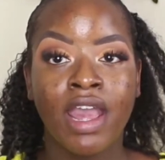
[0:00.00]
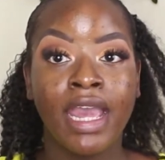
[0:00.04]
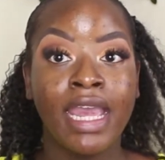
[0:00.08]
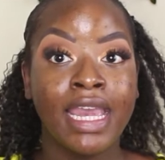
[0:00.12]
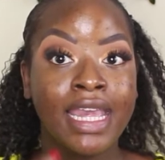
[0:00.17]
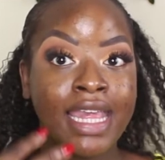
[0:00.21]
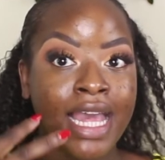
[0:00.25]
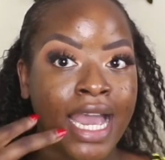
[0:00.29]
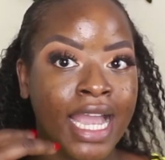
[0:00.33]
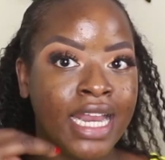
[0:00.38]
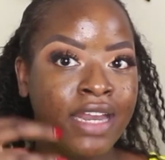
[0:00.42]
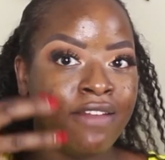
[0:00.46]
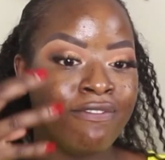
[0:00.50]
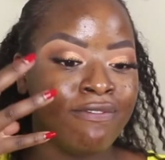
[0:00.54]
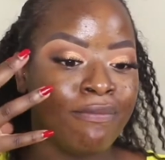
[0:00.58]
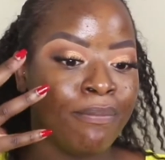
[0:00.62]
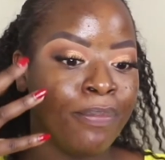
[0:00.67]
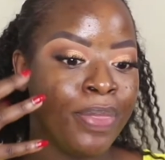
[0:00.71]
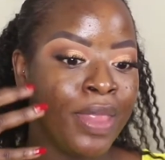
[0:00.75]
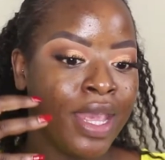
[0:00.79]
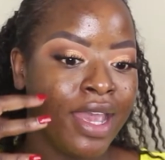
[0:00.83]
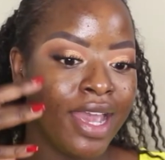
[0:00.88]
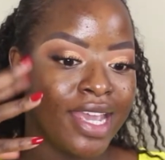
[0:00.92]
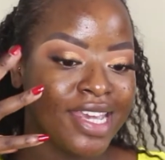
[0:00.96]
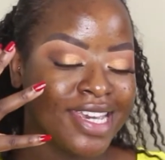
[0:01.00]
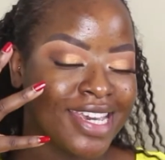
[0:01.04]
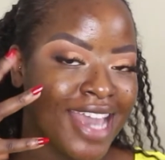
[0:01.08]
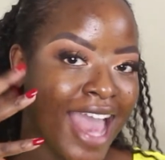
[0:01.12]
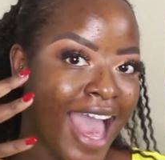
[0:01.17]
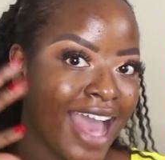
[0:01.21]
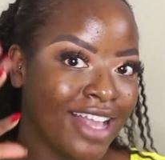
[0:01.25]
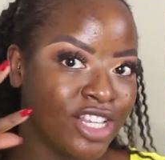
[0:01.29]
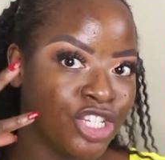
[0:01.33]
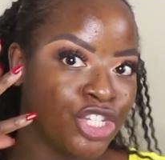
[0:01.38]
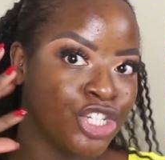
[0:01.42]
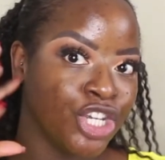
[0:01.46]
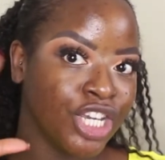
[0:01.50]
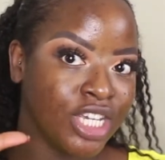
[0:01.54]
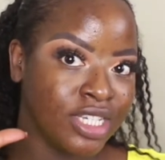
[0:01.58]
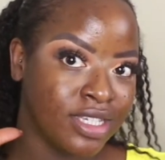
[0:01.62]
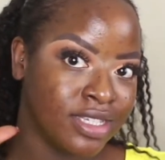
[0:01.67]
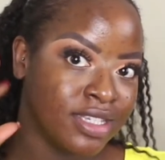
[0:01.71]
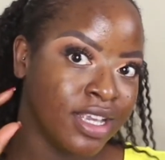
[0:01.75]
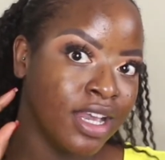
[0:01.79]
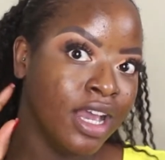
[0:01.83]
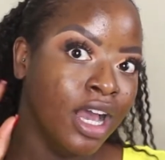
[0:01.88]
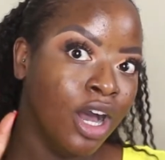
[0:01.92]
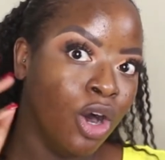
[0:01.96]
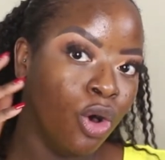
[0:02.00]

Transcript: It kind of catches